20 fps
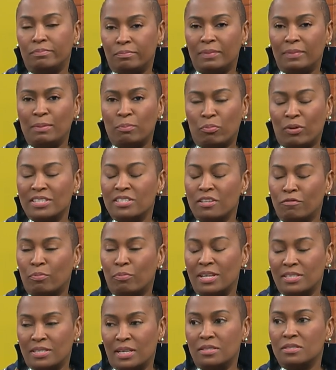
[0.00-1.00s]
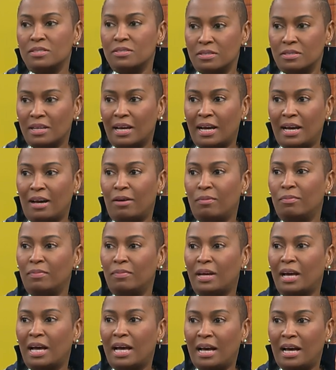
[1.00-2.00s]
impressive presence um,
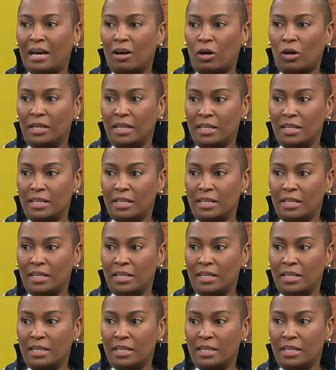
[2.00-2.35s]
uh, on